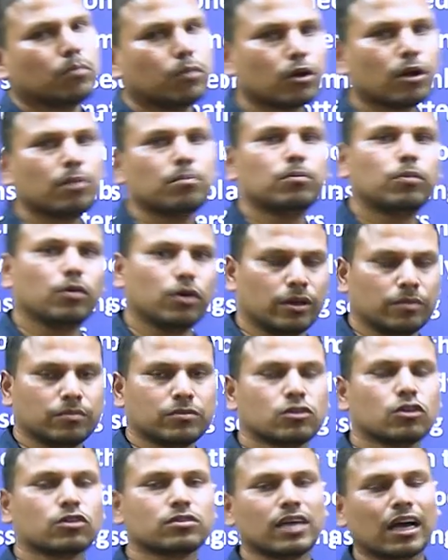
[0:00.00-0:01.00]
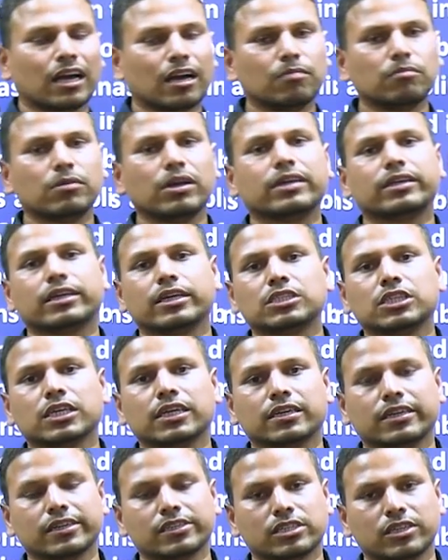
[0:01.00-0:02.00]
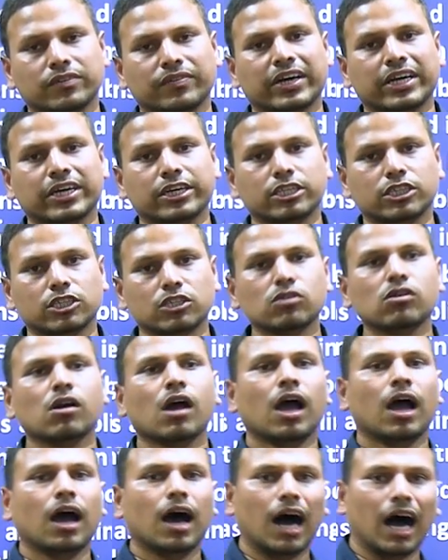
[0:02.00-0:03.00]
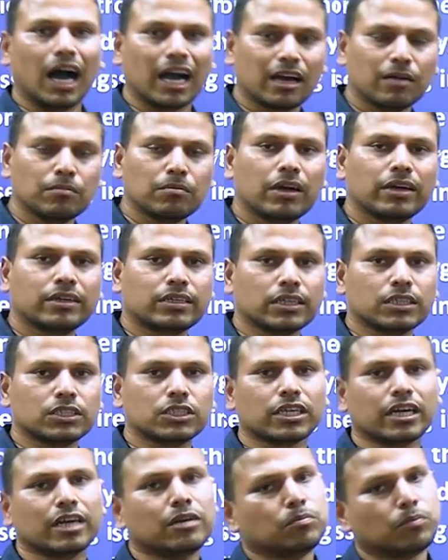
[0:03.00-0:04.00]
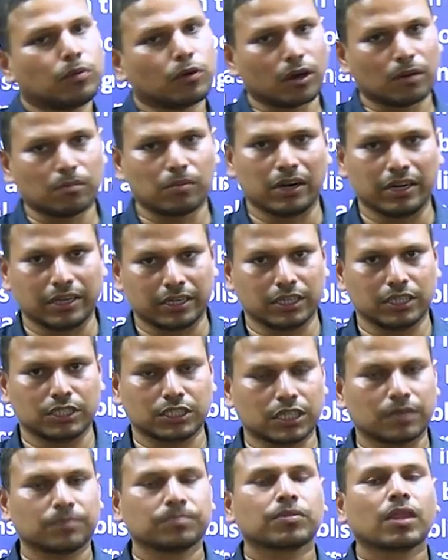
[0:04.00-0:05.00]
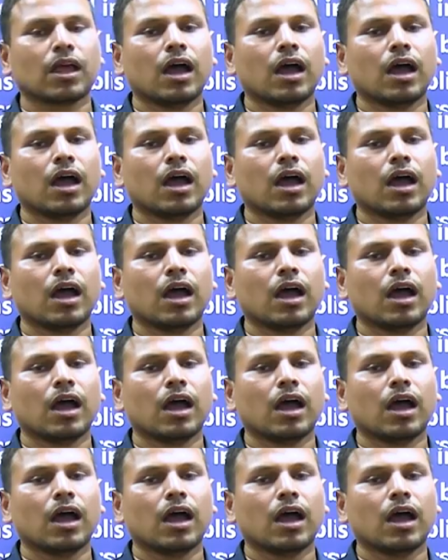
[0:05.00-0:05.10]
Puram poem. So, Sangam literature it is divided into Agam literature and Puram literature.